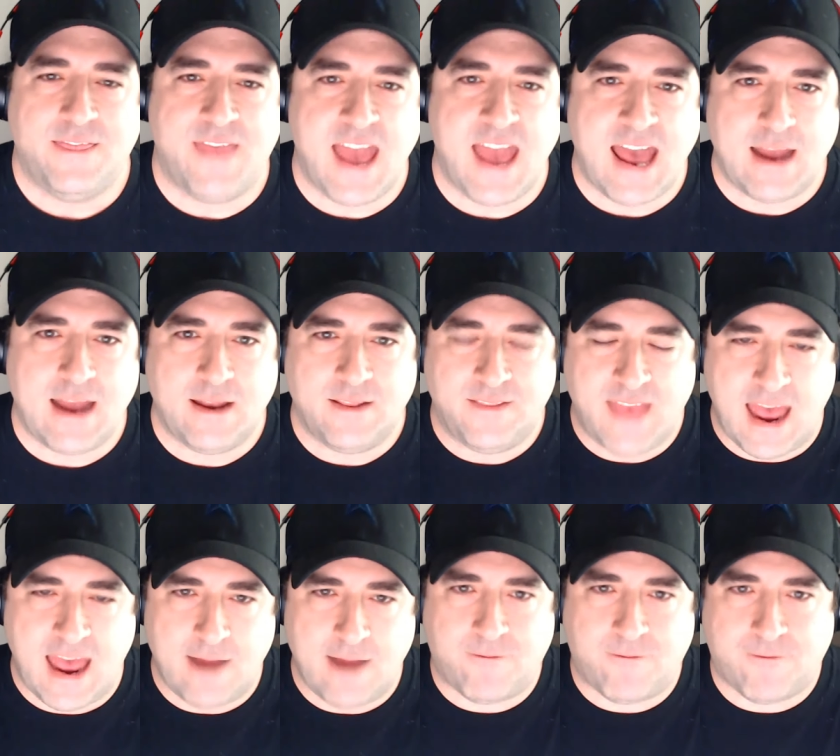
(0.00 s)
That,
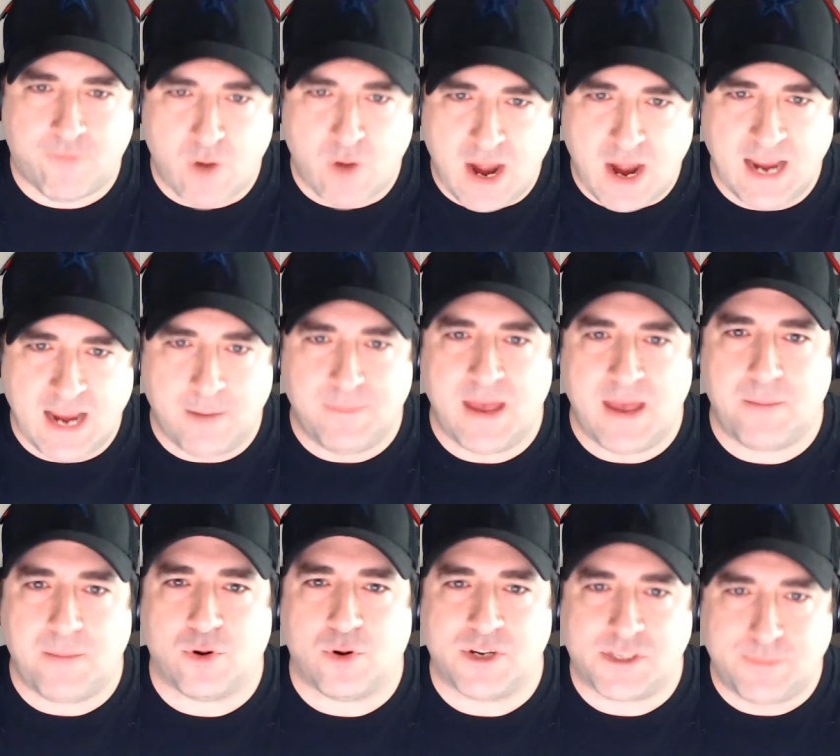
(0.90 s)
that frame,
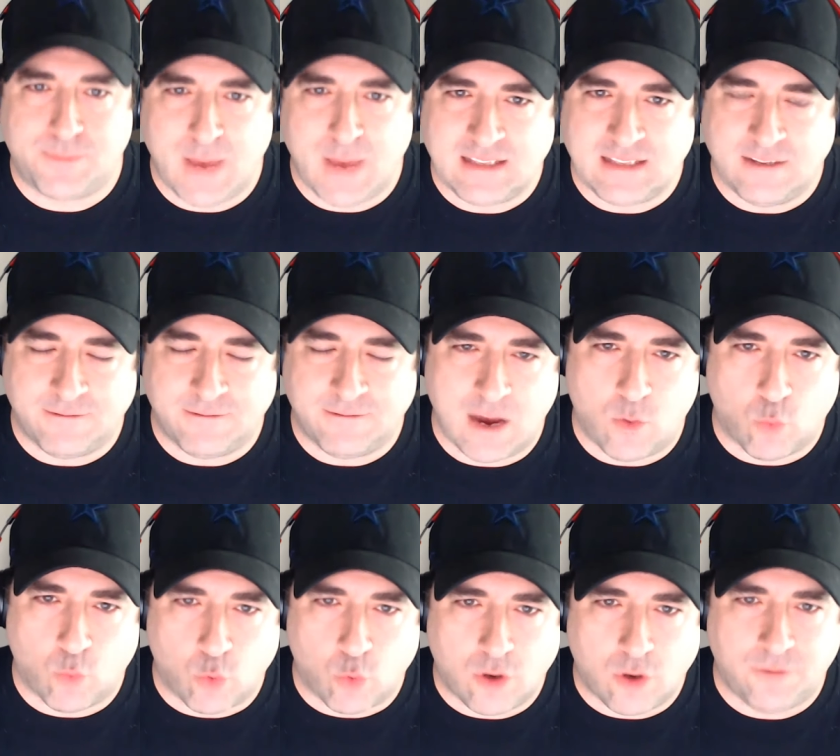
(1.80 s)
that perspective,
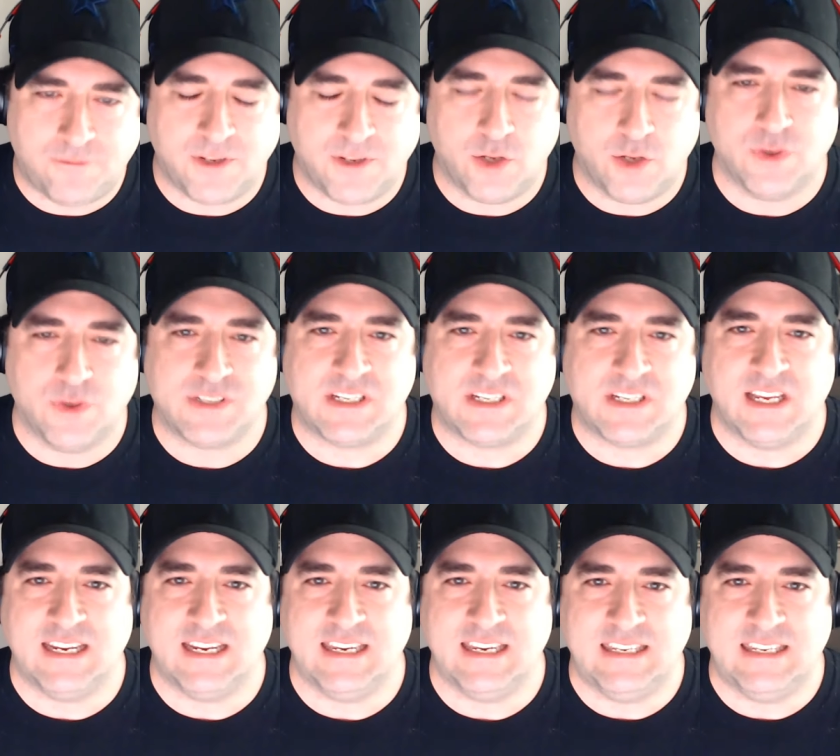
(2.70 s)
that worldview is
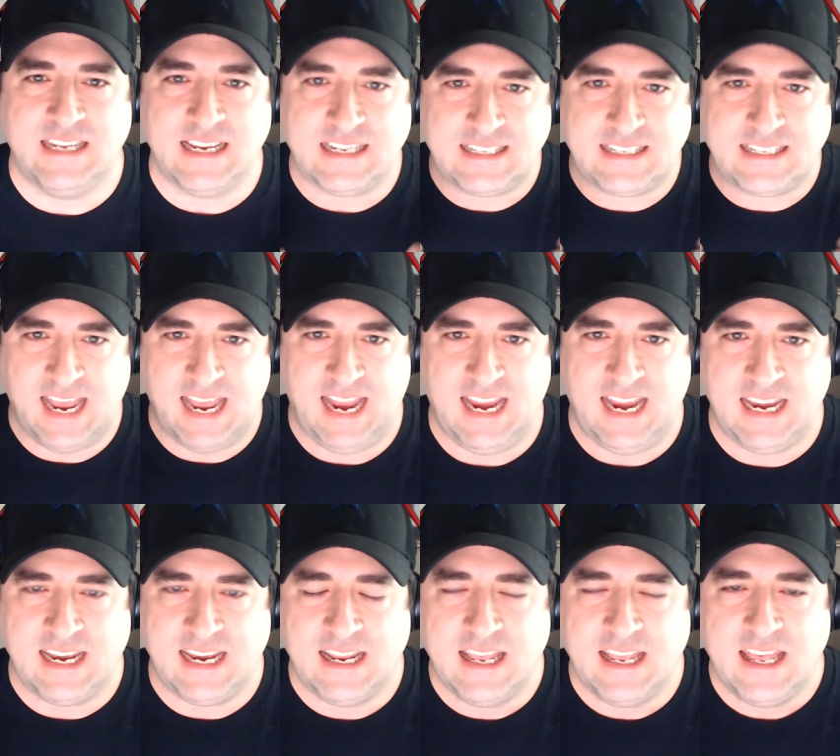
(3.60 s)
going to
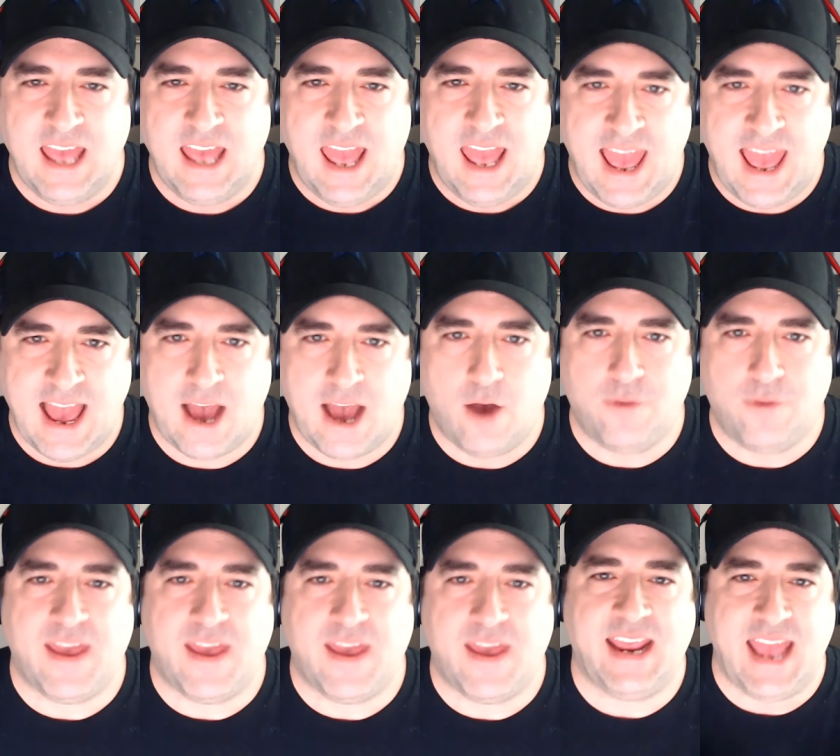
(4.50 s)
dictate how
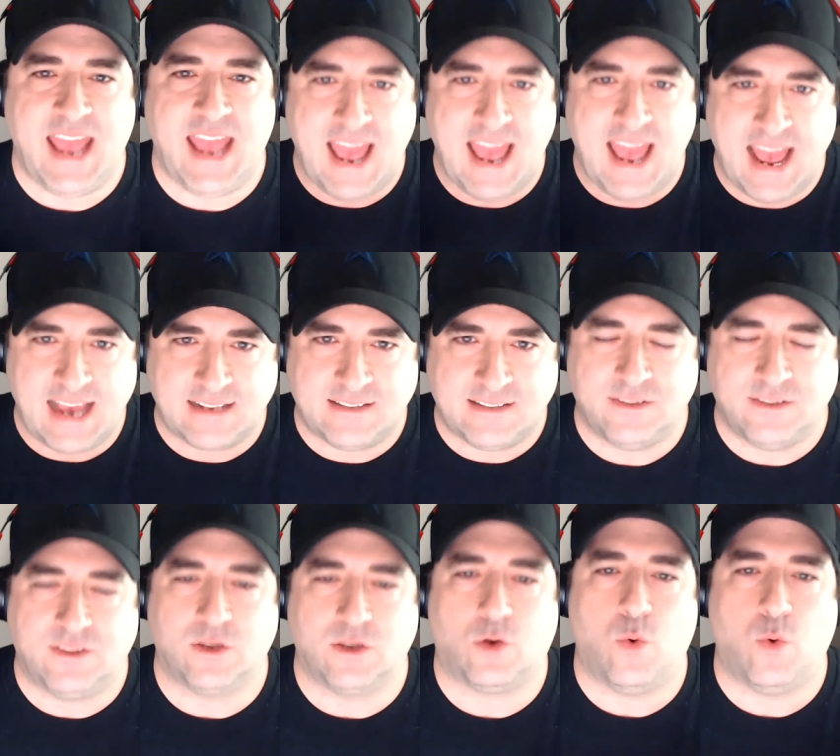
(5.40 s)
they act,
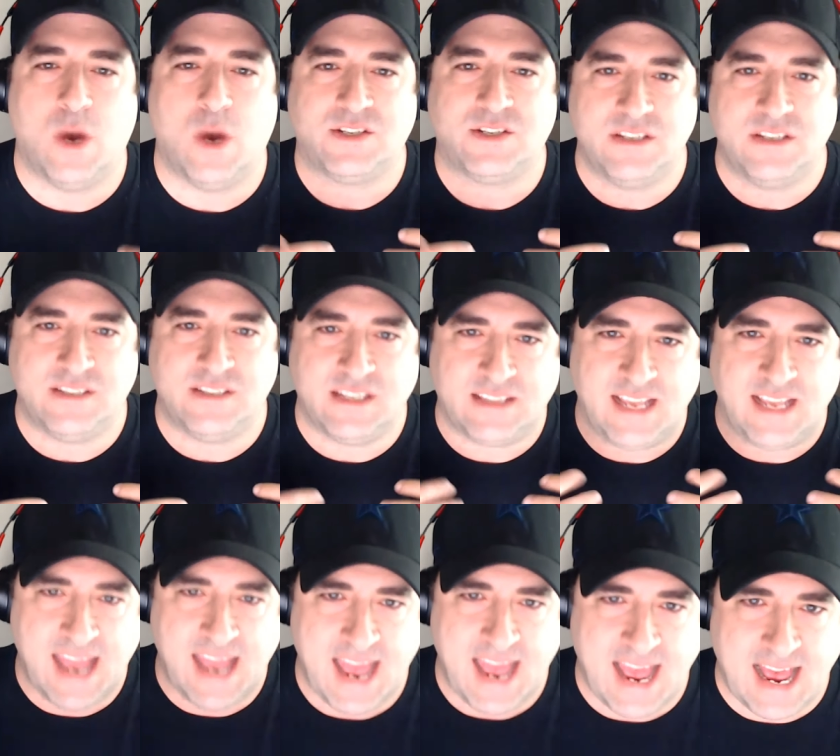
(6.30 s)
the questions that
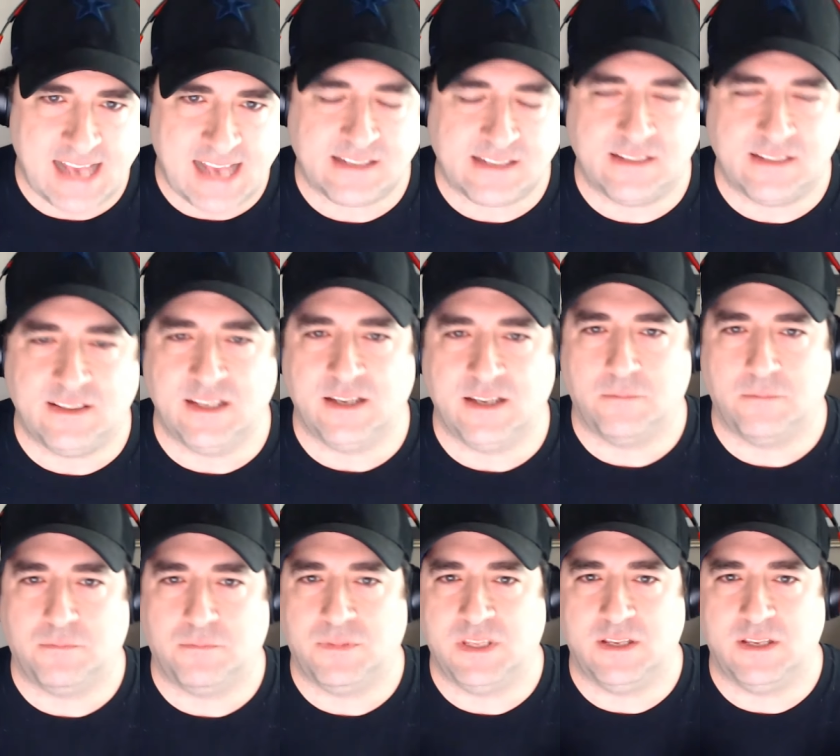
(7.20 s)
they ask,
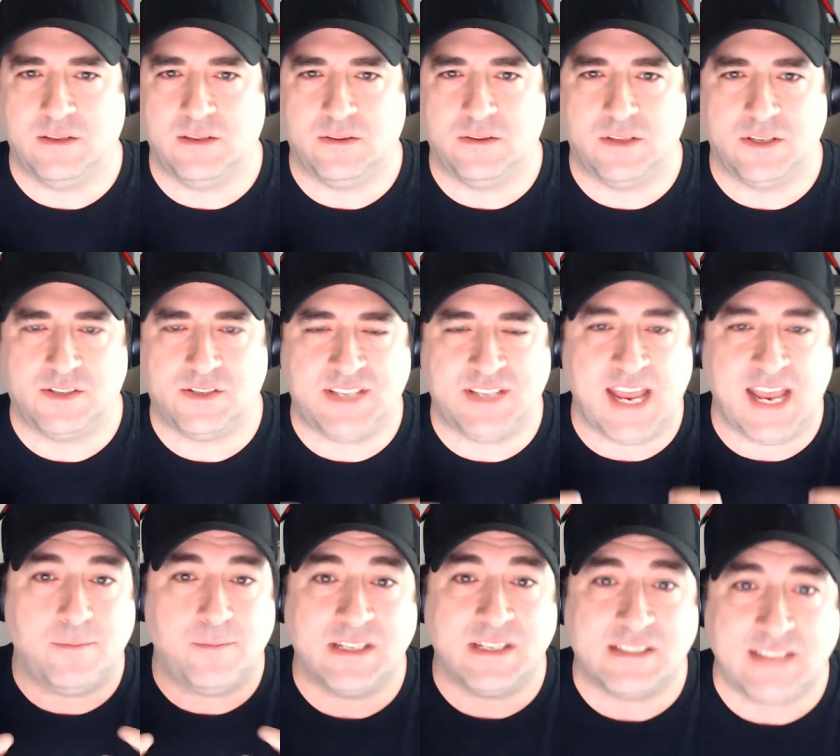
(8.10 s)
the, the, the
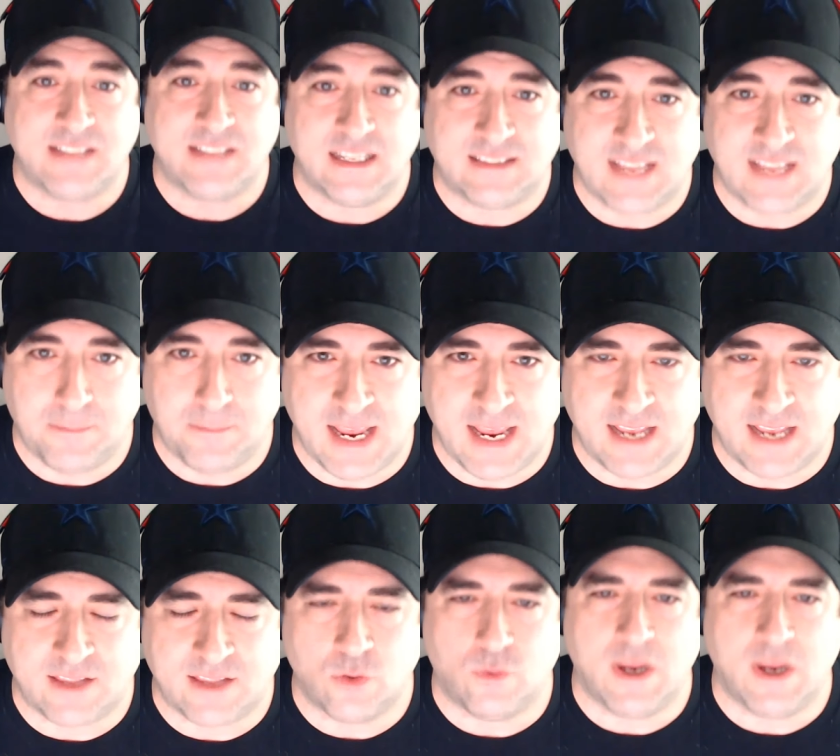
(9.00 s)
statements that they
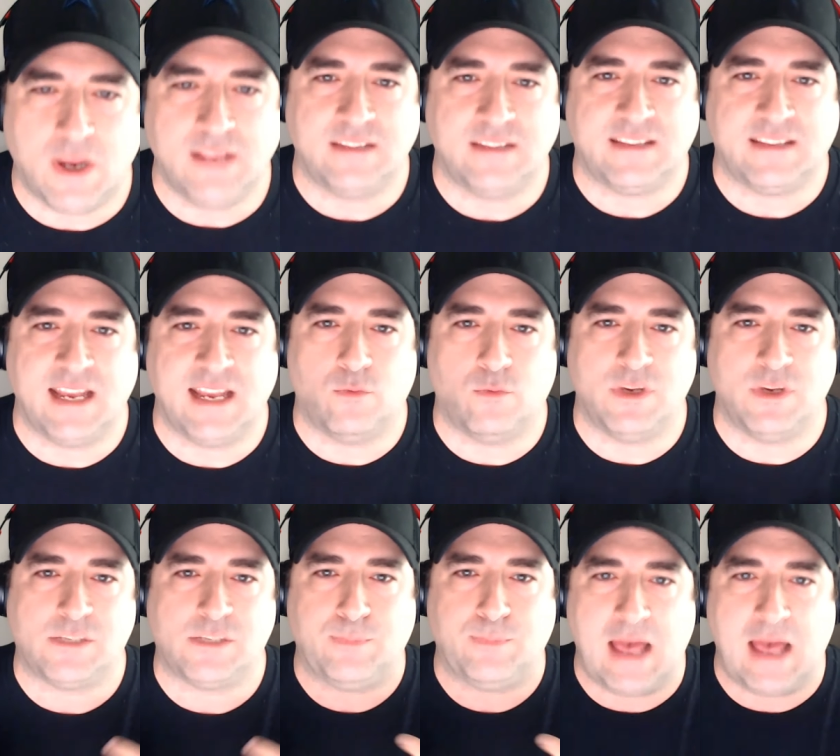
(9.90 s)
make, the way that they
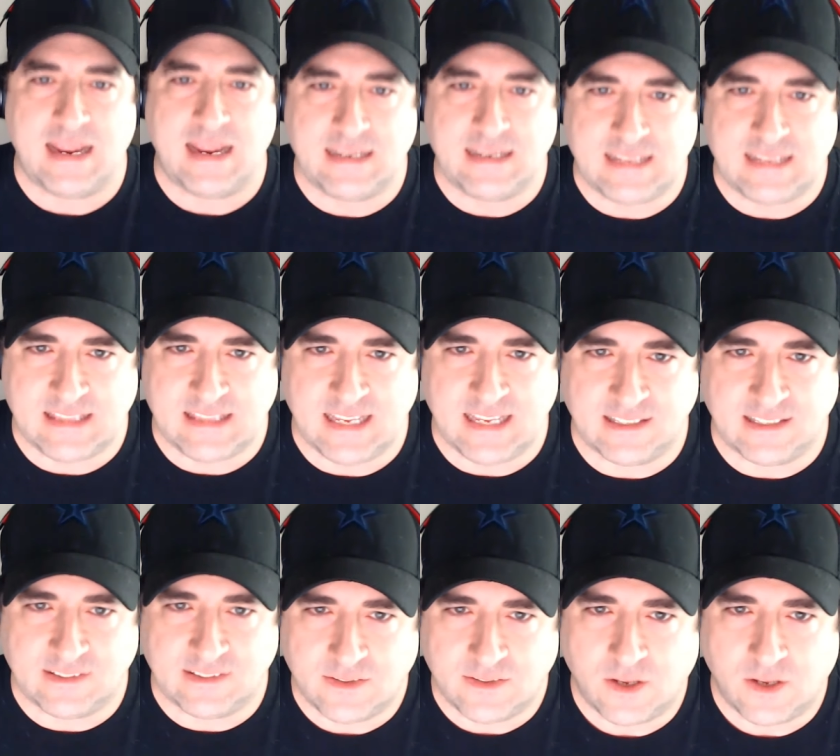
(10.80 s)
respond to
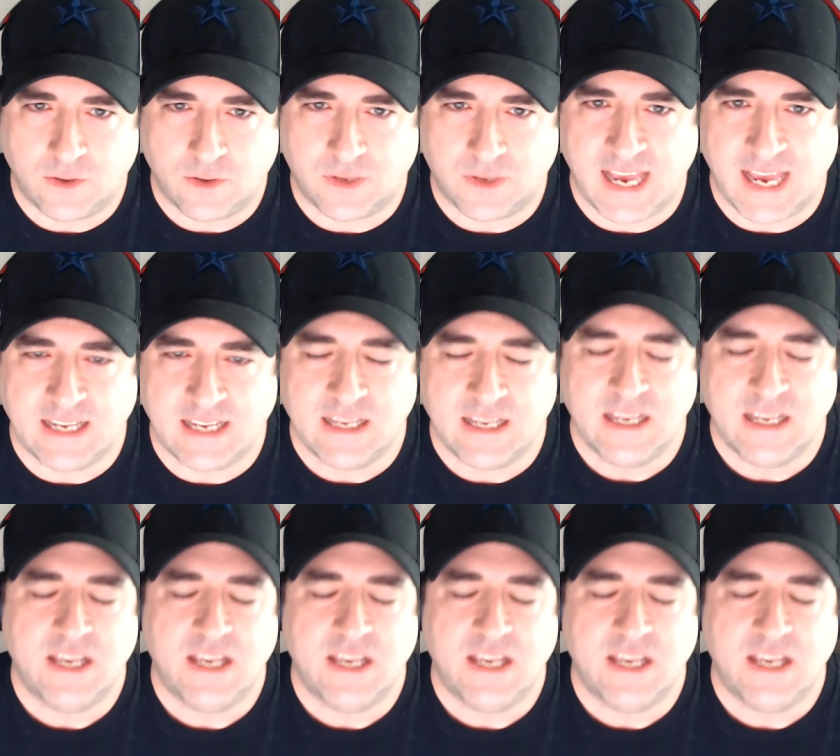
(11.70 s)
things. Okay.